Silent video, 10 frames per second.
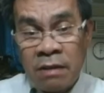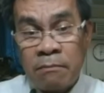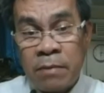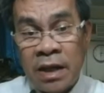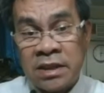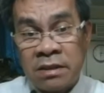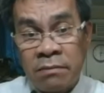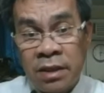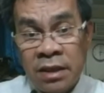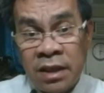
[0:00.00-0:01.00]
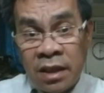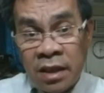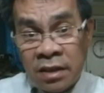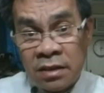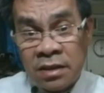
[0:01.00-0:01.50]
plus
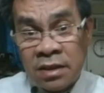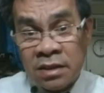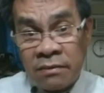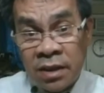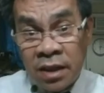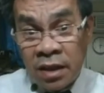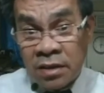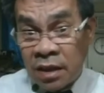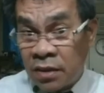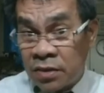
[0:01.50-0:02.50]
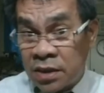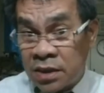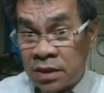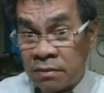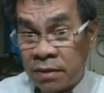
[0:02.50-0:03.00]
78, 78, take note, this
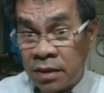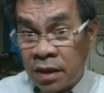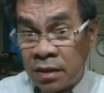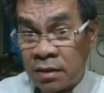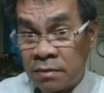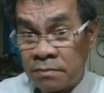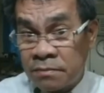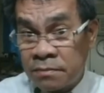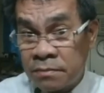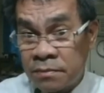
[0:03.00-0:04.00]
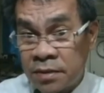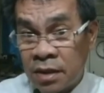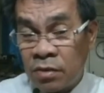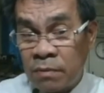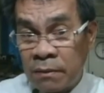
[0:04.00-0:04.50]
is 78. The
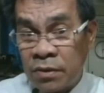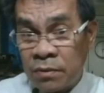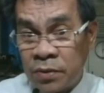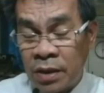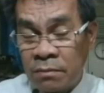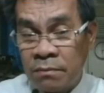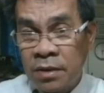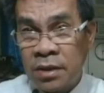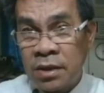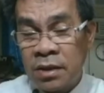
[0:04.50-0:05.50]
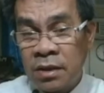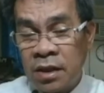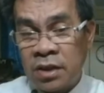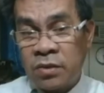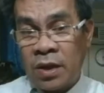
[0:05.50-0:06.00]
complement of 12.
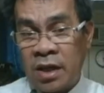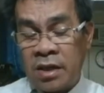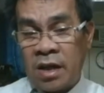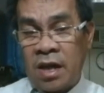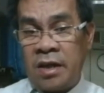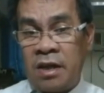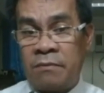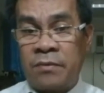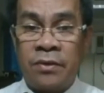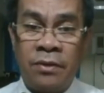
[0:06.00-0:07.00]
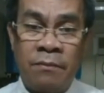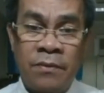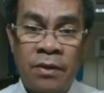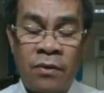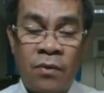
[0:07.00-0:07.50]
It will add up to
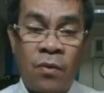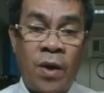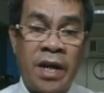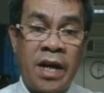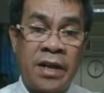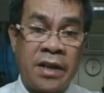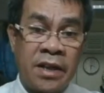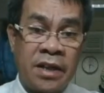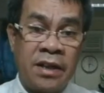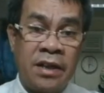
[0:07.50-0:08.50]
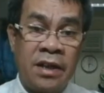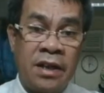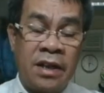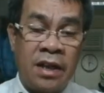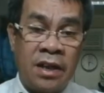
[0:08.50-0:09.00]

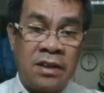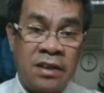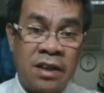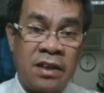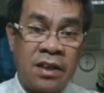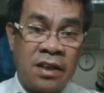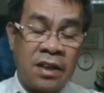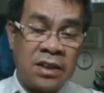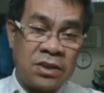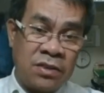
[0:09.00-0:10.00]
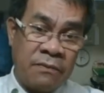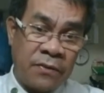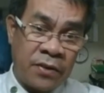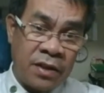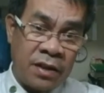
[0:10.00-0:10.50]
118 degrees. So
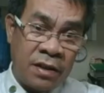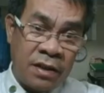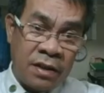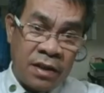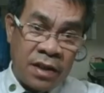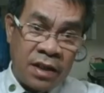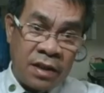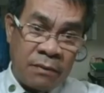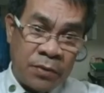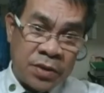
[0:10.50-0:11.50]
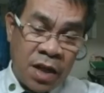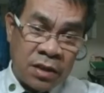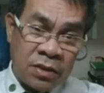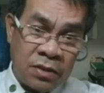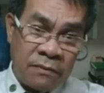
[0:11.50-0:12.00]
therefore, in the
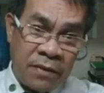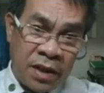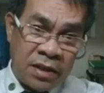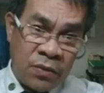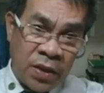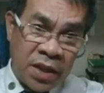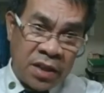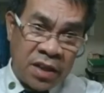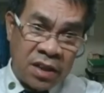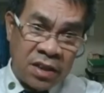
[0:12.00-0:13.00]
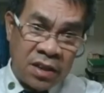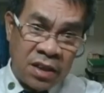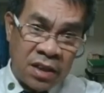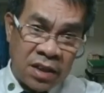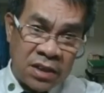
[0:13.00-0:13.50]
protractor, find the 118
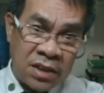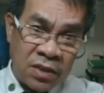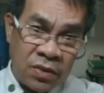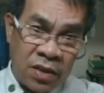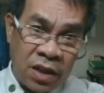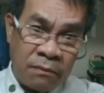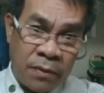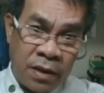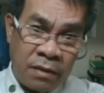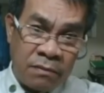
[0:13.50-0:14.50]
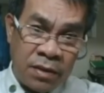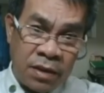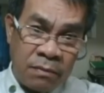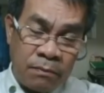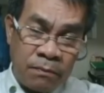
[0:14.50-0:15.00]
degrees, then connect from
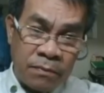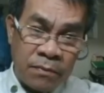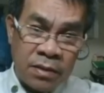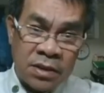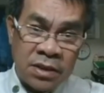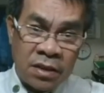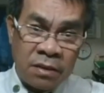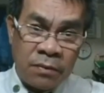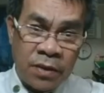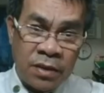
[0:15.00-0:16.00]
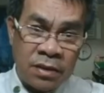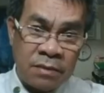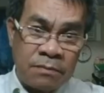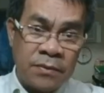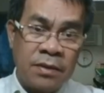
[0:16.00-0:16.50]
the starting point,
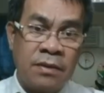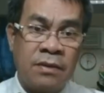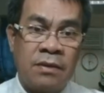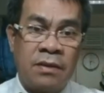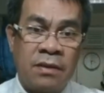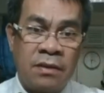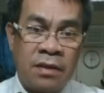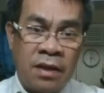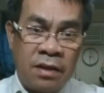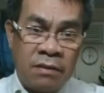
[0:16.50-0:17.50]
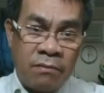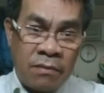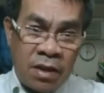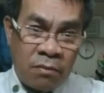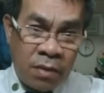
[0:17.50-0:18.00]
then
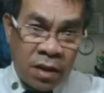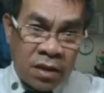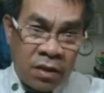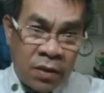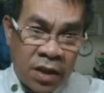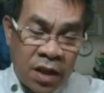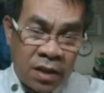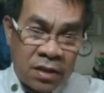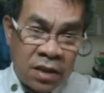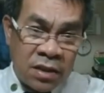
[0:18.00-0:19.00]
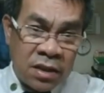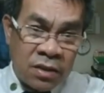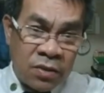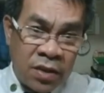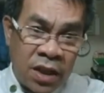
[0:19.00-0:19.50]
mark the 118, then
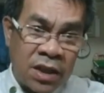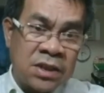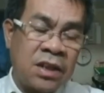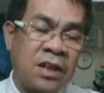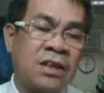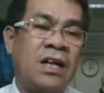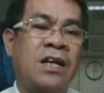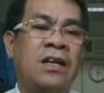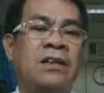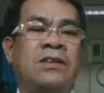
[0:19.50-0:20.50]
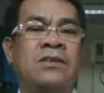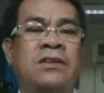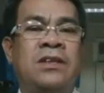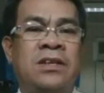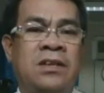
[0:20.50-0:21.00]
connect a straight line. So
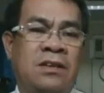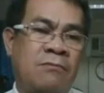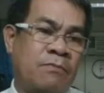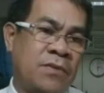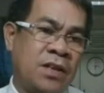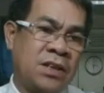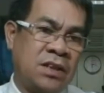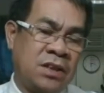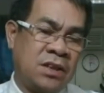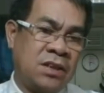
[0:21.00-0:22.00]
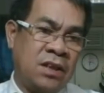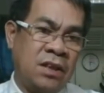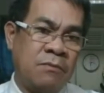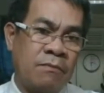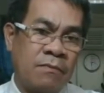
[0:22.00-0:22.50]
this is it. This is
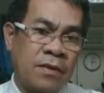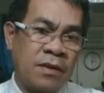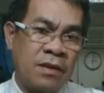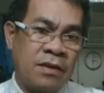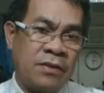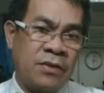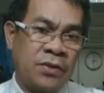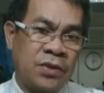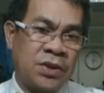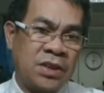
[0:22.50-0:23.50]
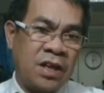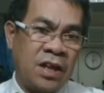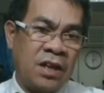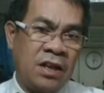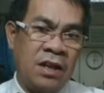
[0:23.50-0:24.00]
the drawn to
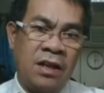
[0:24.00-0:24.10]
scale